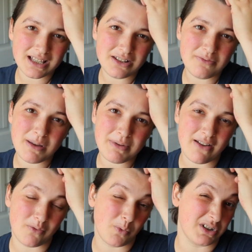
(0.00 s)
that you maybe
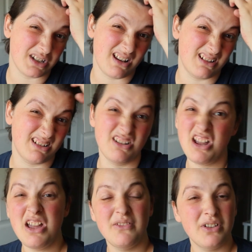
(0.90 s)
haven't worked on in a
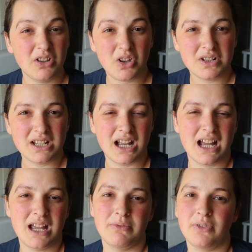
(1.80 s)
very long
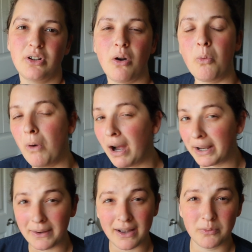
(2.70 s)
time and figure out why
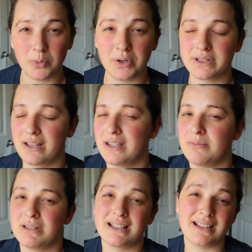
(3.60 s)
you haven't worked on
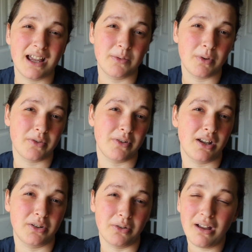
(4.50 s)
them and decide whether or
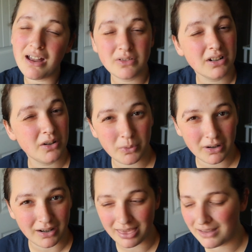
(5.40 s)
not you're ever going to
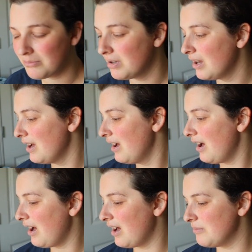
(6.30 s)
work on them.
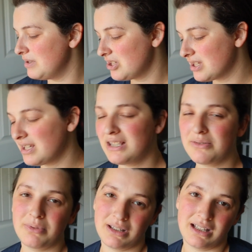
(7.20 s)
It's
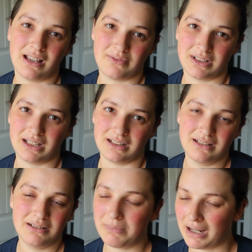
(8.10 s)
a really lovely
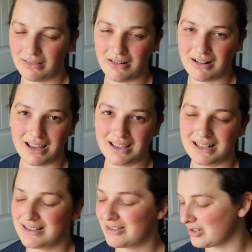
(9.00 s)
make-along. I think
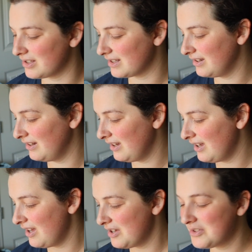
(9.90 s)
it's just
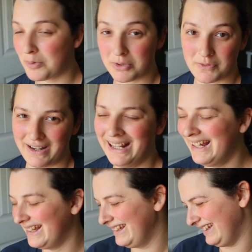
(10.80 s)
so much fun.
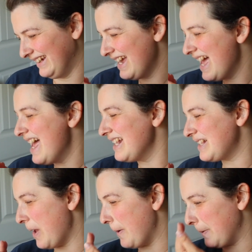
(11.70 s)

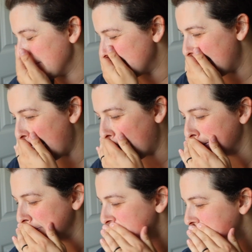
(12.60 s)
So today